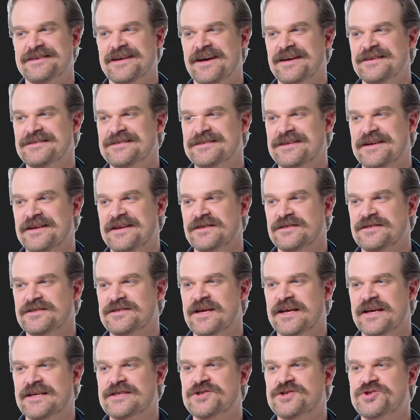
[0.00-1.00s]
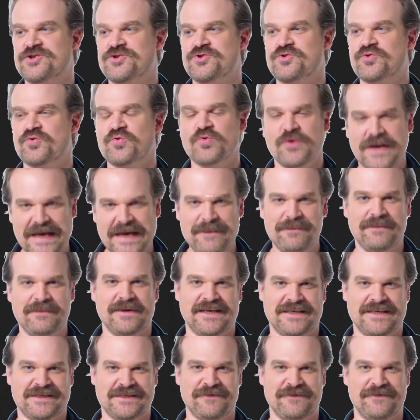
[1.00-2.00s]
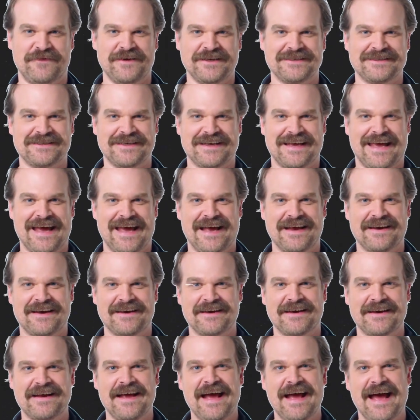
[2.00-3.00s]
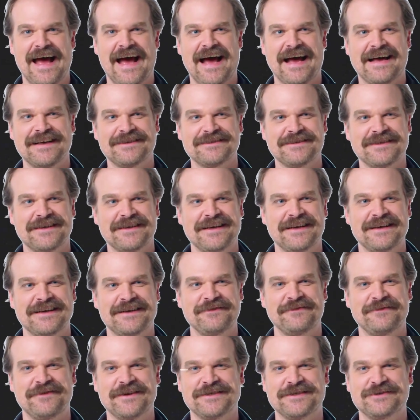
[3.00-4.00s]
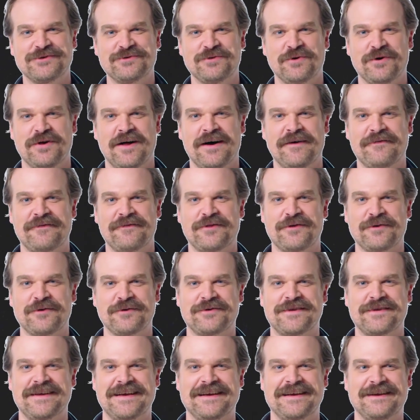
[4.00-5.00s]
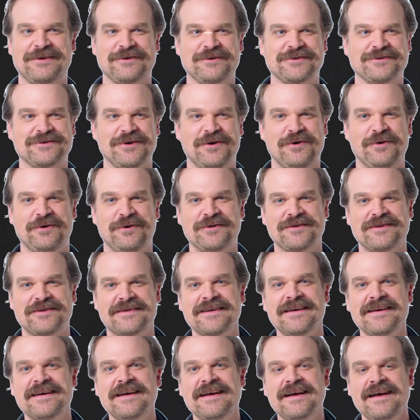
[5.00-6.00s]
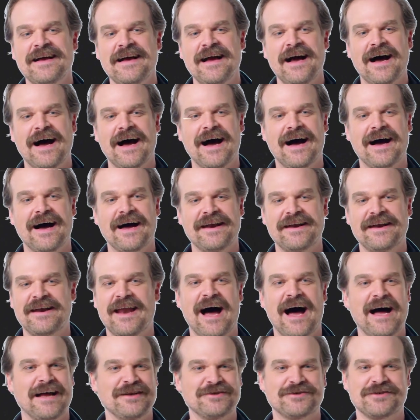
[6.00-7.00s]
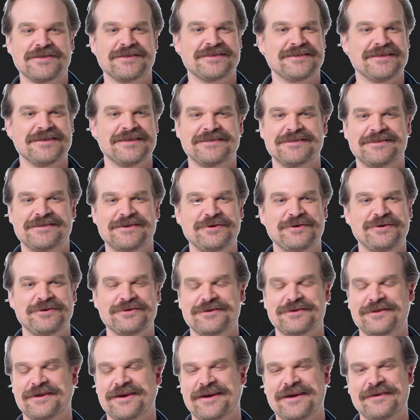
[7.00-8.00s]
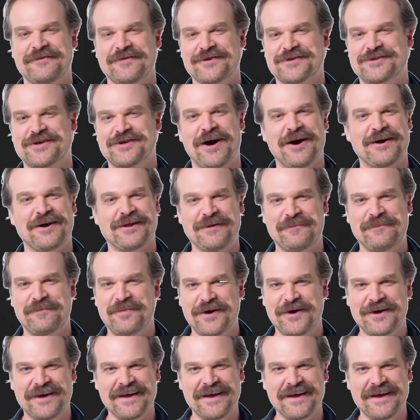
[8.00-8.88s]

that Dustin is extremely sophisticated as an individual of 13 years old, not just this dude who's looking for chocolate